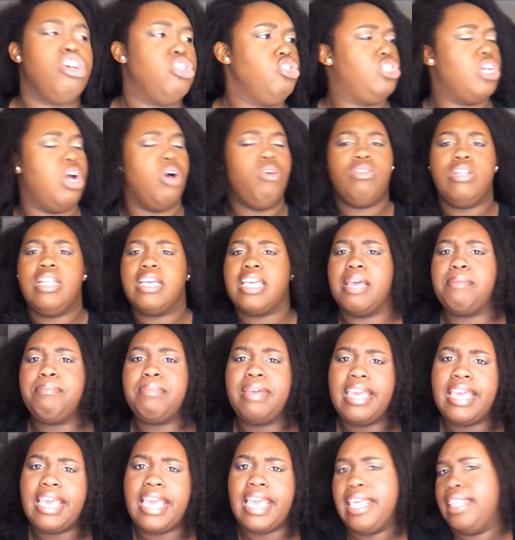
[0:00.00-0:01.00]
don't look at
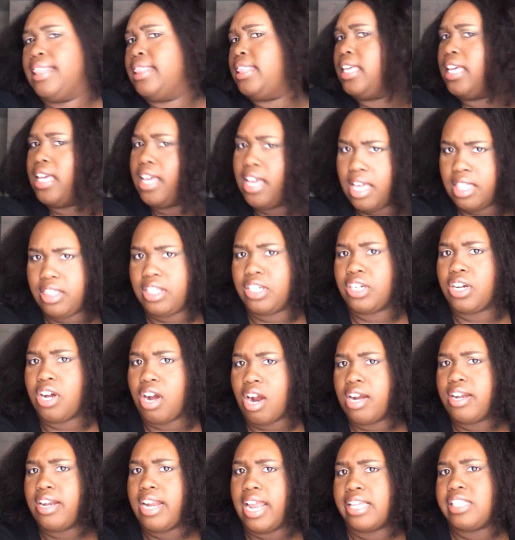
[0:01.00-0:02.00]
me in the other
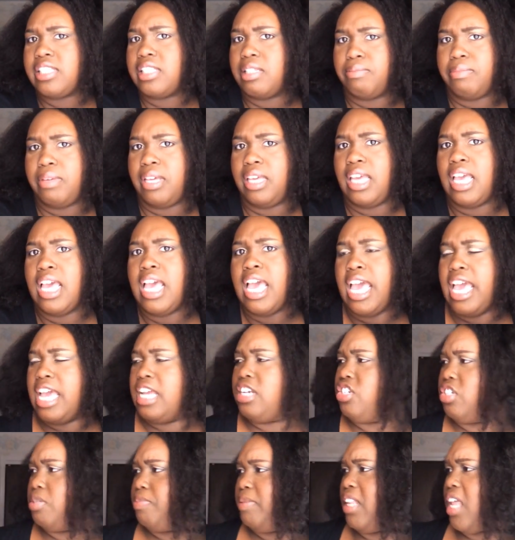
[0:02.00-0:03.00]
car next to me and
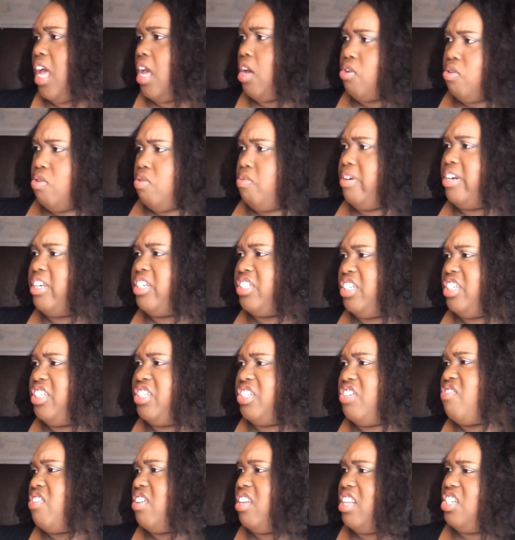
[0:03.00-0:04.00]
just be like, oh, what is she doing?